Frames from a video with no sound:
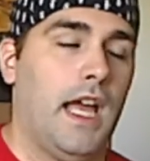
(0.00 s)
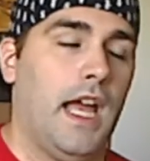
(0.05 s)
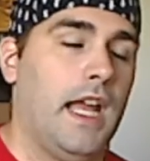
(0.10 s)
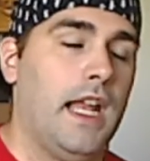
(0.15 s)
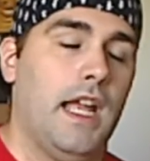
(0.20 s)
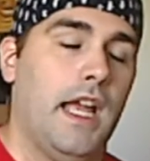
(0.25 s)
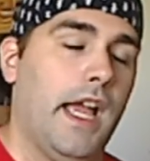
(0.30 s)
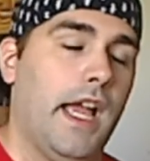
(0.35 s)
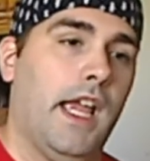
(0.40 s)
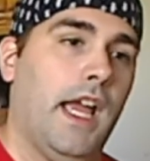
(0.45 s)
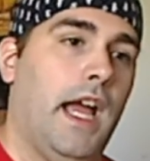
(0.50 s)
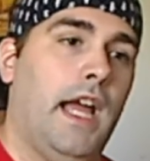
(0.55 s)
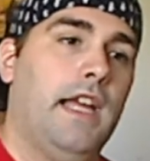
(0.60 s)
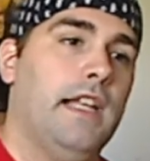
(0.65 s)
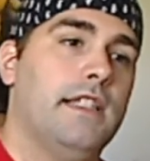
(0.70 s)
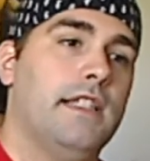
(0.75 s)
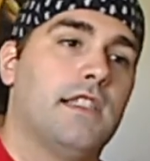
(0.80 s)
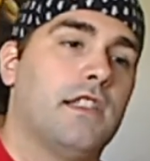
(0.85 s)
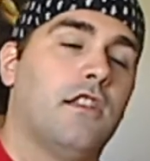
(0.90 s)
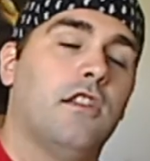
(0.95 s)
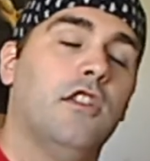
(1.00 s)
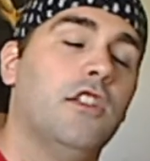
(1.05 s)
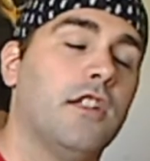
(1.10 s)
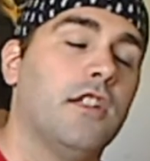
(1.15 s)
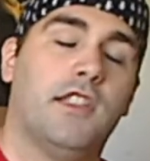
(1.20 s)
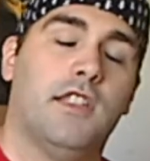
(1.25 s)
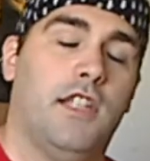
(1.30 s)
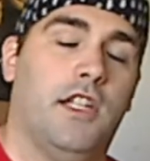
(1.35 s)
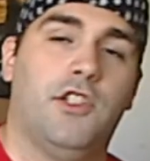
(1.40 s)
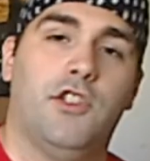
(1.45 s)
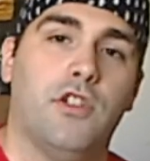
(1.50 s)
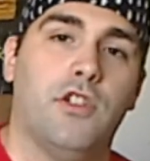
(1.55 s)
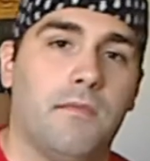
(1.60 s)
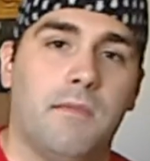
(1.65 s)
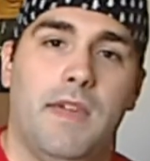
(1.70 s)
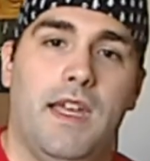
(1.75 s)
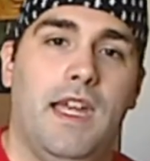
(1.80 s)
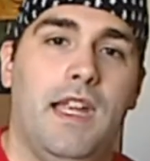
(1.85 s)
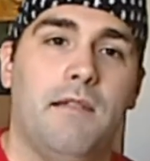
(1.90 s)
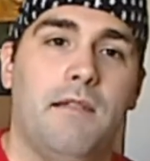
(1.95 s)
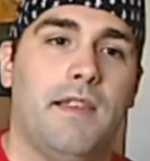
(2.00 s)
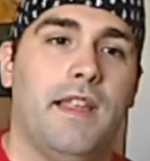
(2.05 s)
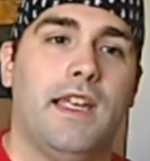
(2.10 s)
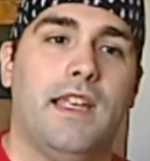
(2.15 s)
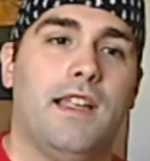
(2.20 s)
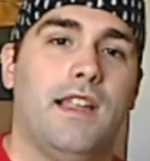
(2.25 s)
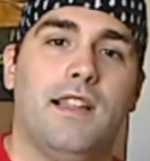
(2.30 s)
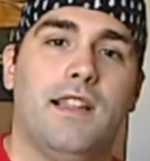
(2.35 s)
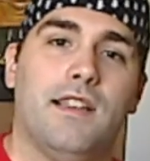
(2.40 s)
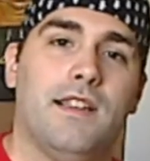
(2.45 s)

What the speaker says: I just looked and I shook my head like,